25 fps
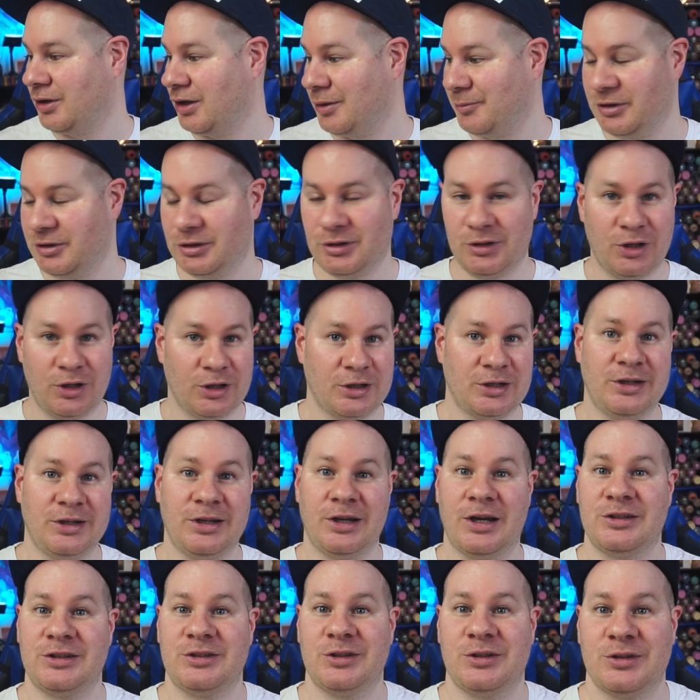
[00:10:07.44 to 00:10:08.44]
I mean,
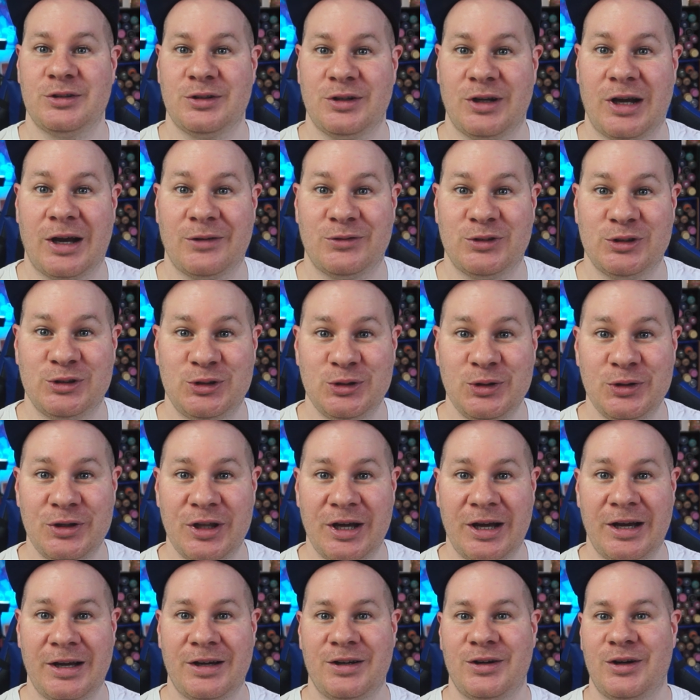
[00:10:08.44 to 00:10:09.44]
luckily I didn't have to do
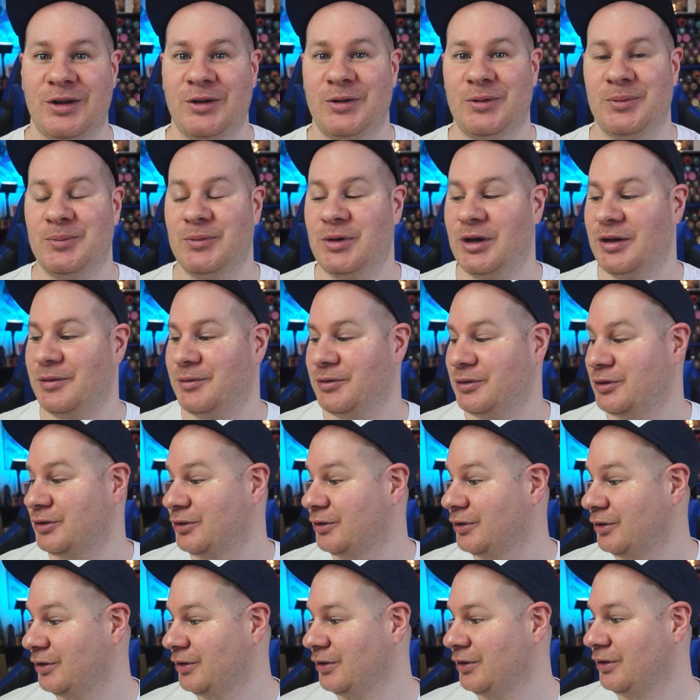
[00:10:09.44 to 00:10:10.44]
that, and
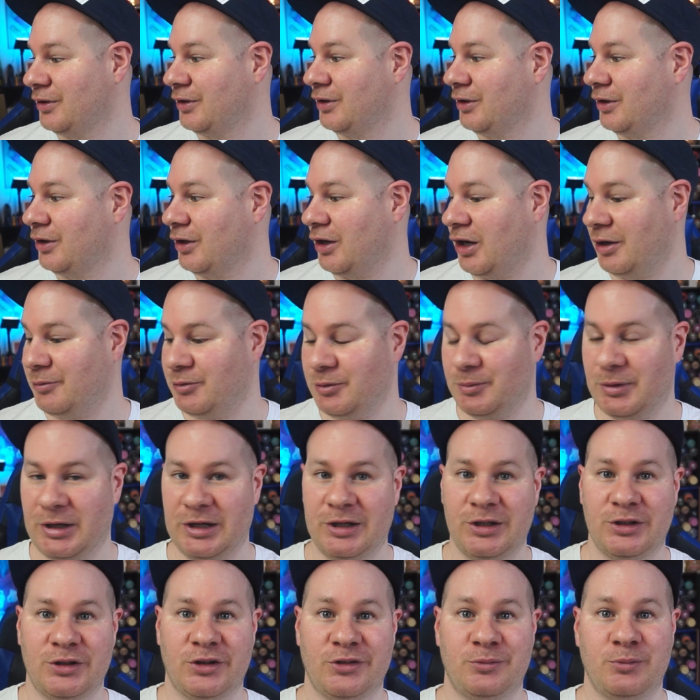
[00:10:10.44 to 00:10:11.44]
I've been
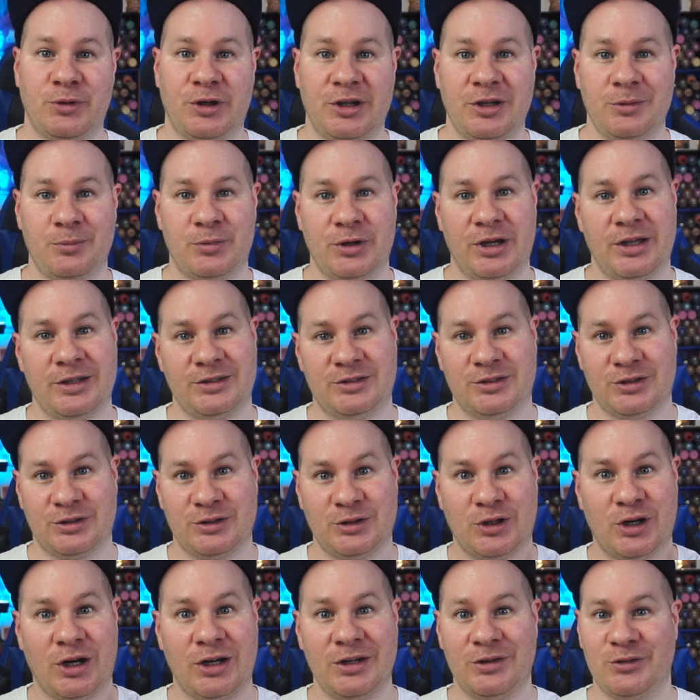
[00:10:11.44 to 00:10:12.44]
making enough money, but it's
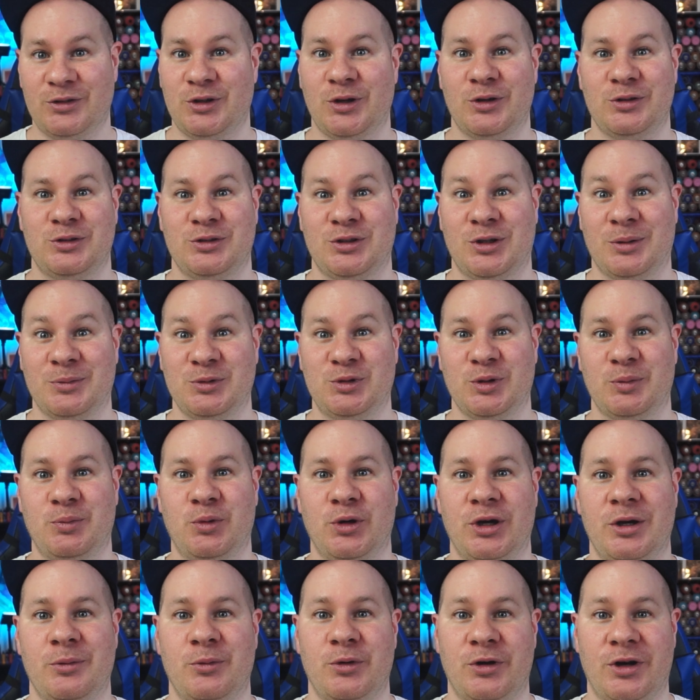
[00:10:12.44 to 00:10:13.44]
kind of come to a
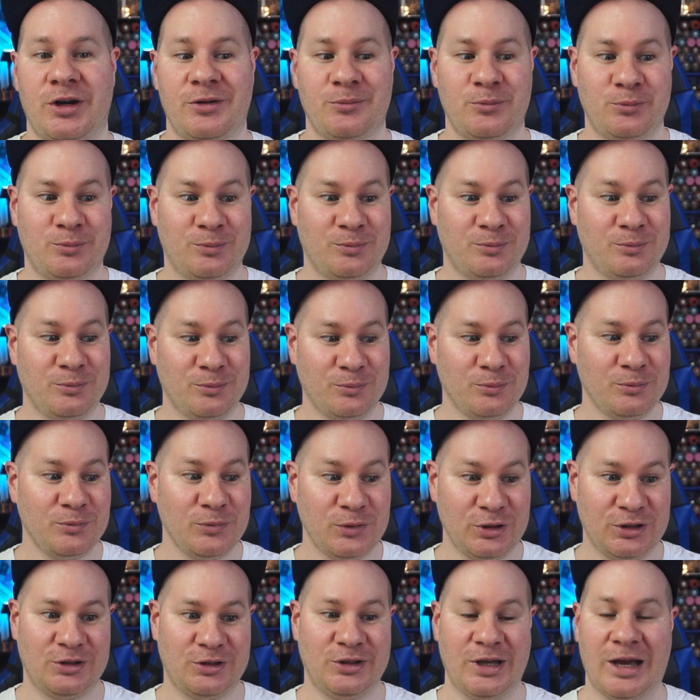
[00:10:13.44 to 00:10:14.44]
point where I'm
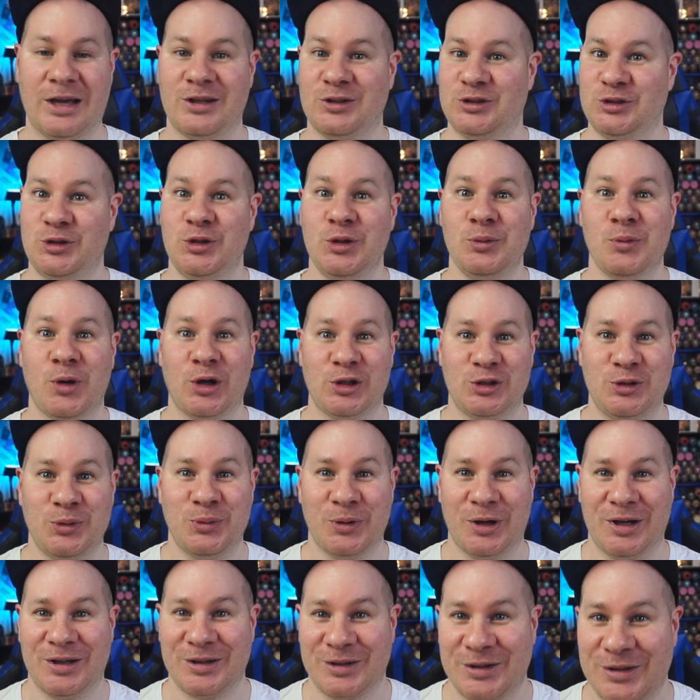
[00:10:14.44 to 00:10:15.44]
getting too much
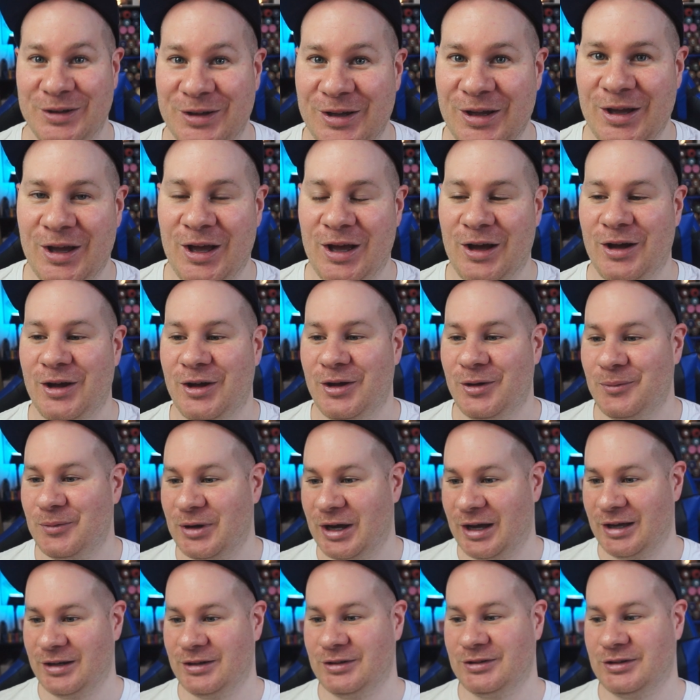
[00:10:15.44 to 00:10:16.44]
work.
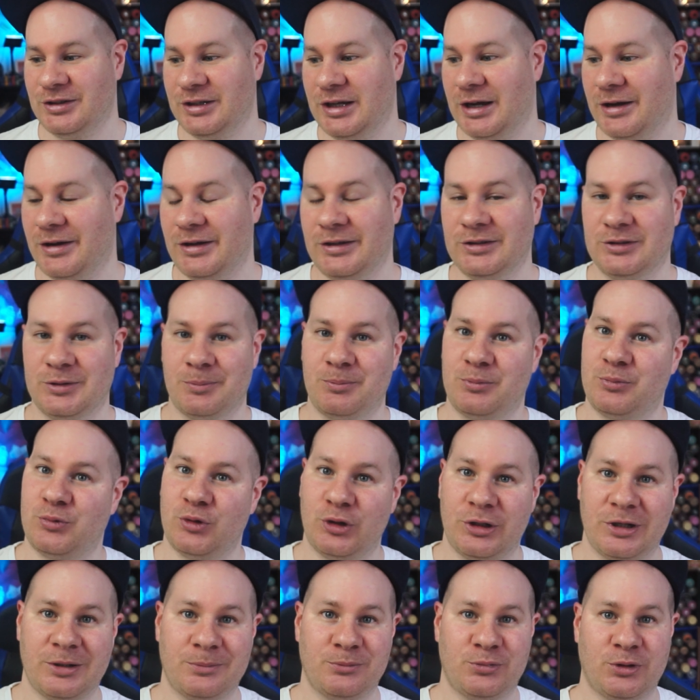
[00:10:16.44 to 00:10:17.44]
And yeah, it is a
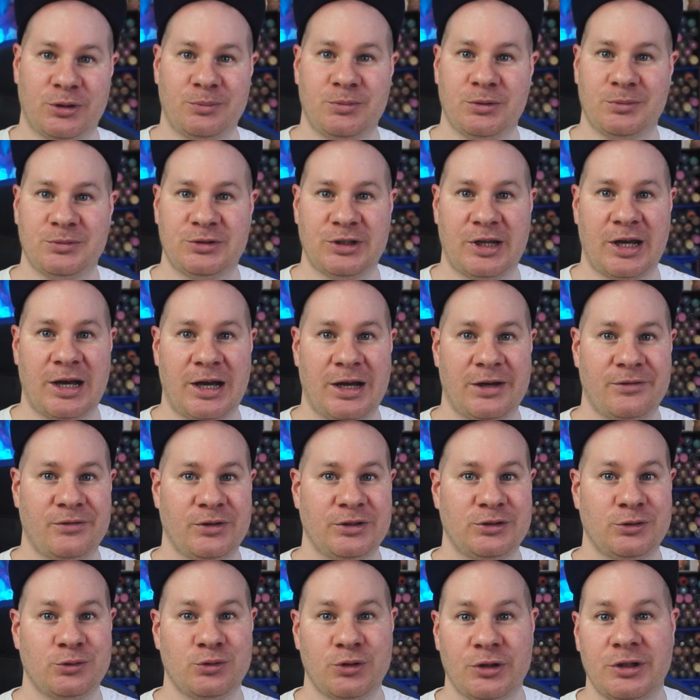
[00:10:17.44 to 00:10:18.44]
brilliant problem to have.
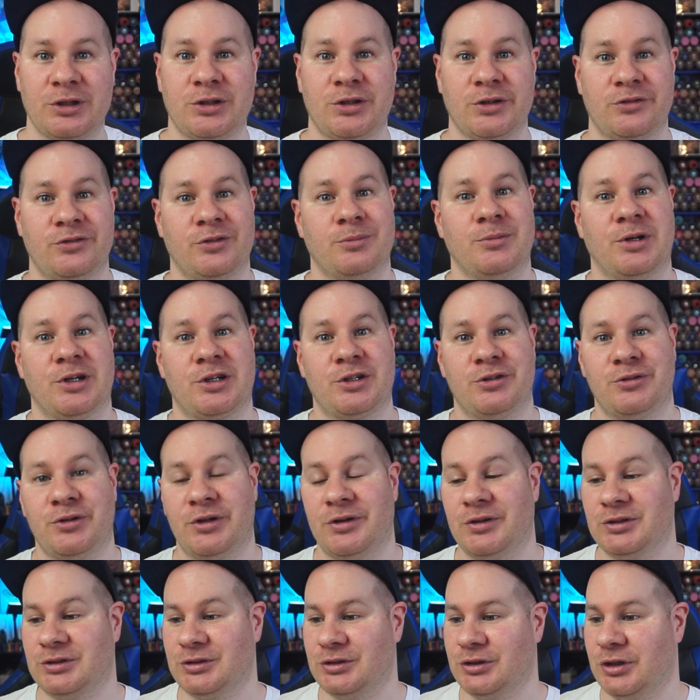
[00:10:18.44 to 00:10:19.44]
It's really good for my
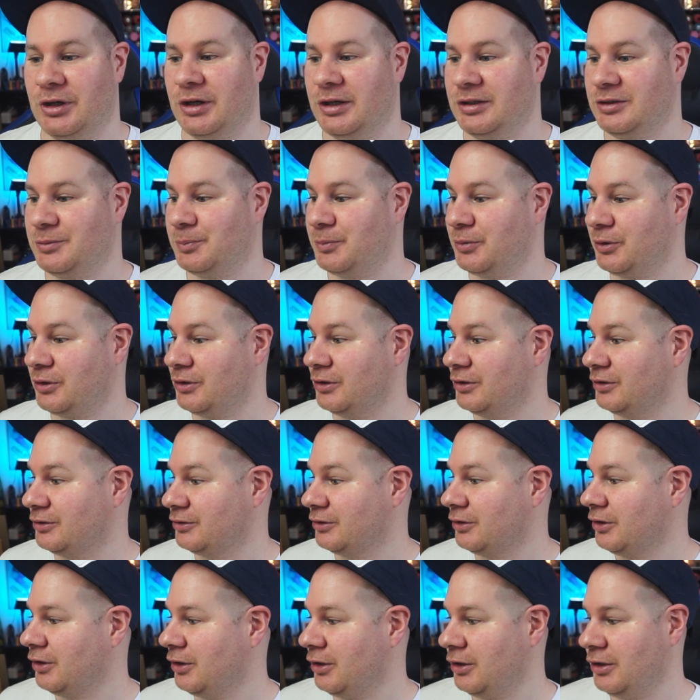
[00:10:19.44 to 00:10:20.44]
career as an artist,
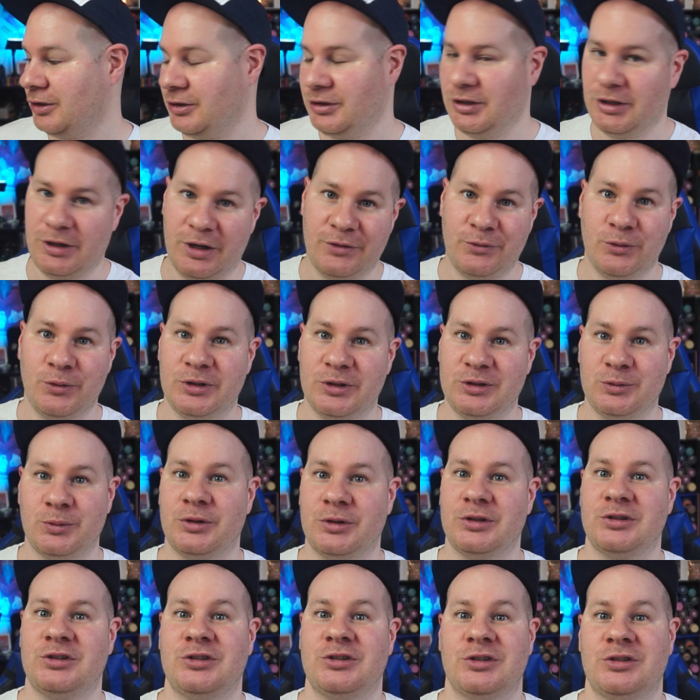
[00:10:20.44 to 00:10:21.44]
because yeah, I've always
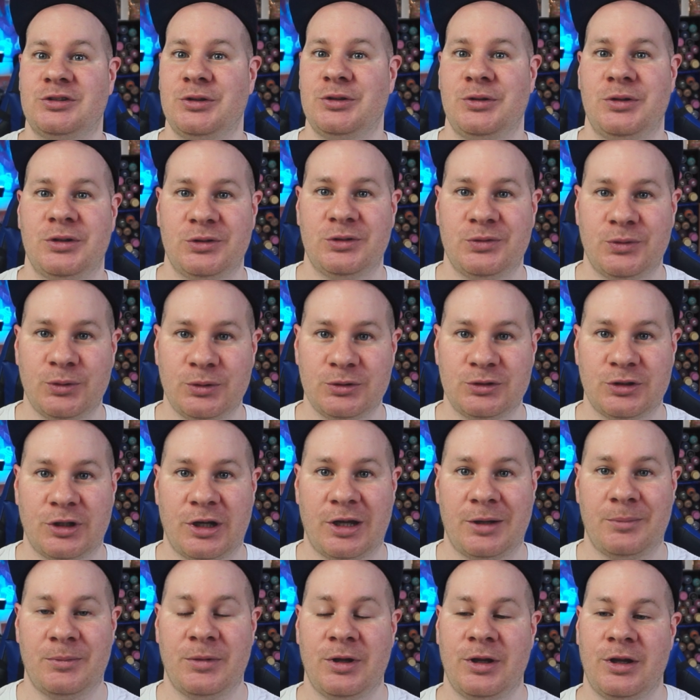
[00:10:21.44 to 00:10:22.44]
wanted to just do this full
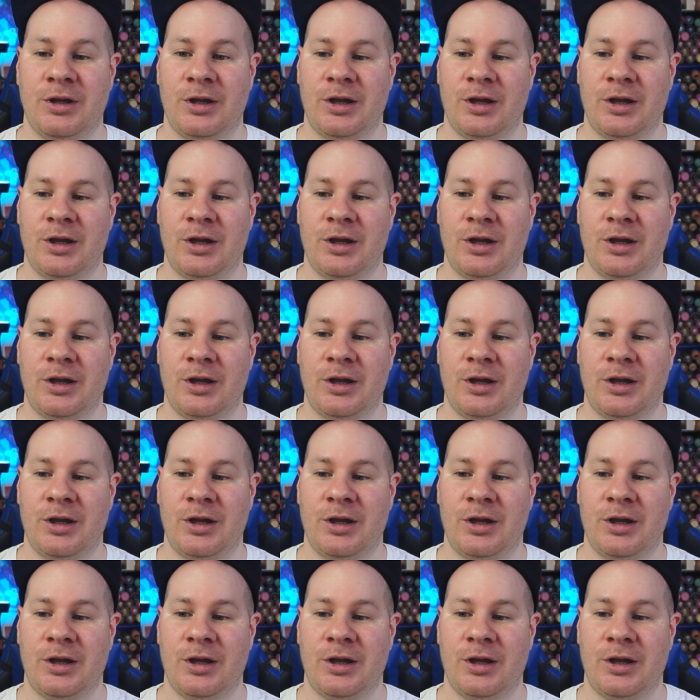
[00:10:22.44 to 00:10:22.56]
time.